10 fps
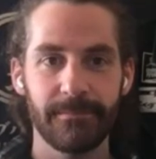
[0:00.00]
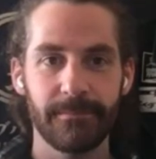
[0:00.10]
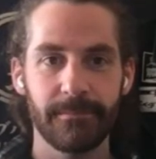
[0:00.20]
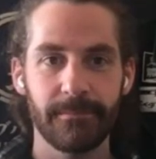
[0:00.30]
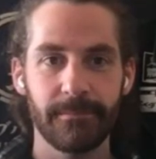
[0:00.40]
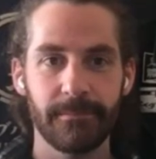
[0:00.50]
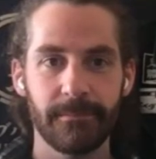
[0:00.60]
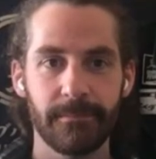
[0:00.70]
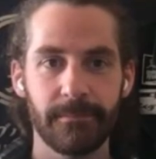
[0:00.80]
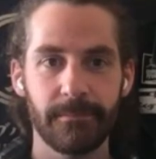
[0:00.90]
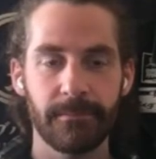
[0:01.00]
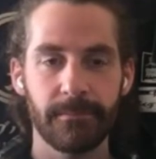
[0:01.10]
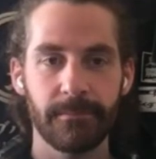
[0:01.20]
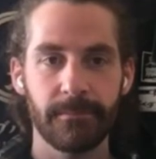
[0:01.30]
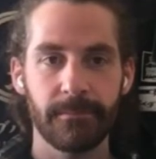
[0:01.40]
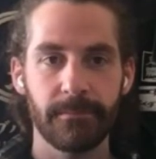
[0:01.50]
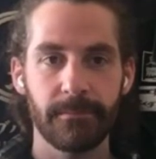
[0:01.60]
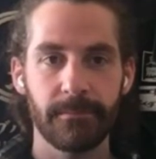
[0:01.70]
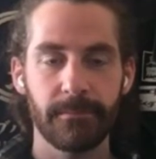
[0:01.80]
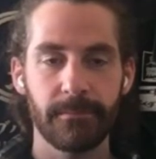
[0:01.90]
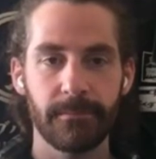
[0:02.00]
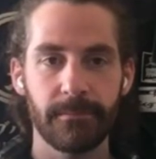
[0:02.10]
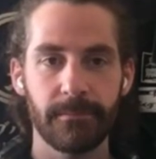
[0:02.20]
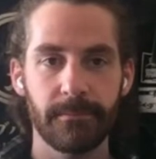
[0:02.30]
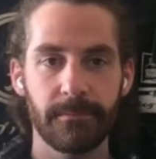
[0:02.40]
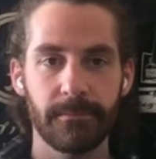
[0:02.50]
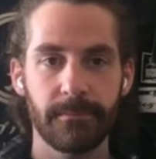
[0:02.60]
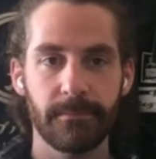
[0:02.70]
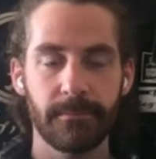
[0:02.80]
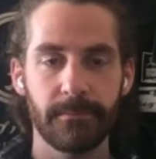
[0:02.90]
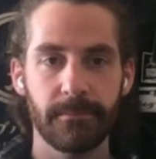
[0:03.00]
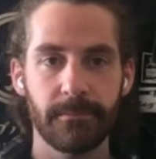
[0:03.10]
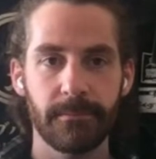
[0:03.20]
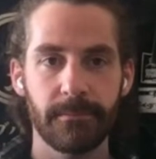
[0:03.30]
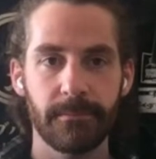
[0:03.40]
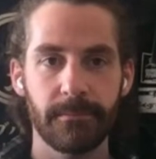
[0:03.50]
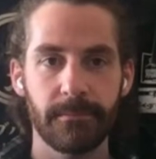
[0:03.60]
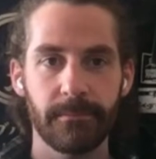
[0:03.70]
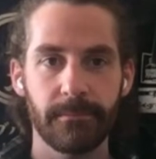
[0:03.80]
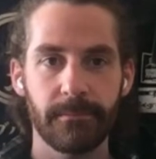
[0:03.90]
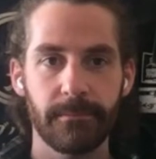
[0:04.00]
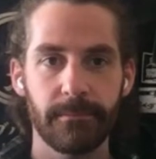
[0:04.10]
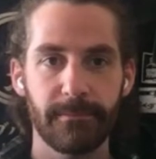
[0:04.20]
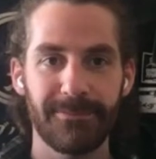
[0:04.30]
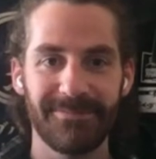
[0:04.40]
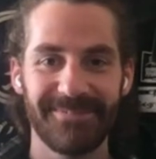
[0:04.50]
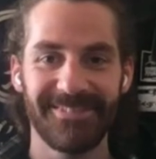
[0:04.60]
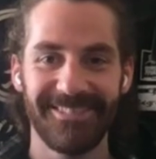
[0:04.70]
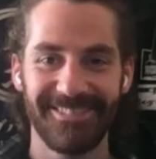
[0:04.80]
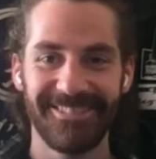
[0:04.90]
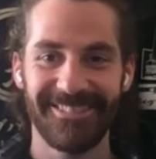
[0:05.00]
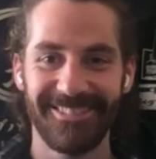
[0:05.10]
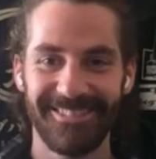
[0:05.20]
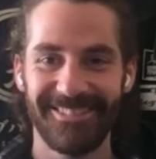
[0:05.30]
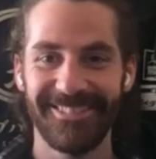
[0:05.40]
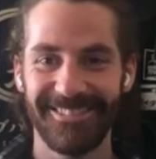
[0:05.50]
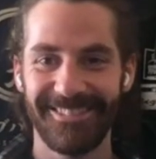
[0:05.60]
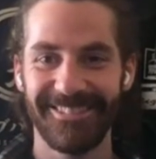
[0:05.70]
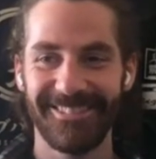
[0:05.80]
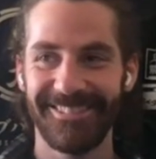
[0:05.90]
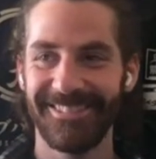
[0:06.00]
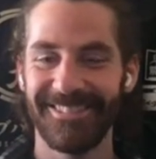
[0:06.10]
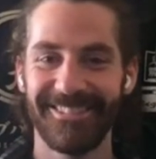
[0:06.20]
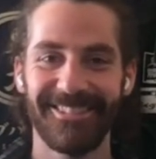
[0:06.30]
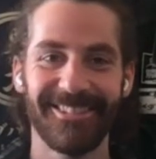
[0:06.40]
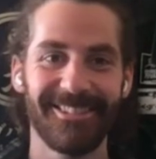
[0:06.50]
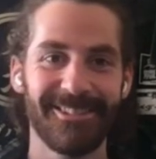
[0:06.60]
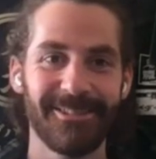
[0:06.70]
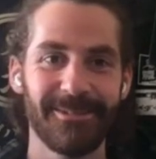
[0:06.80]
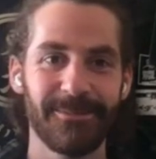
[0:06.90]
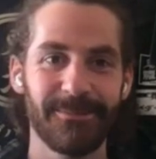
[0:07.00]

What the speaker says: This person isn't speaking.